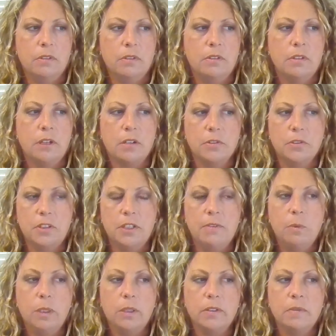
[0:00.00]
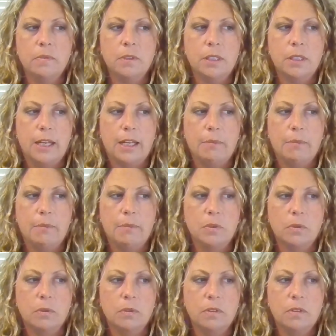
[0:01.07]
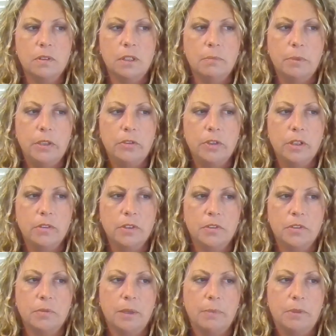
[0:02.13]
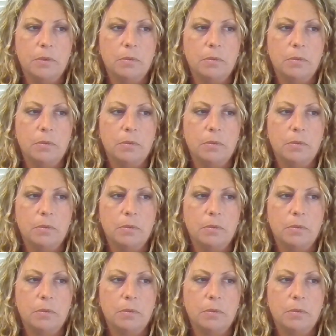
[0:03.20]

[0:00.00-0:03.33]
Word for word: Dr. Steve Wilton's lab sold skipping drug to Sarepta.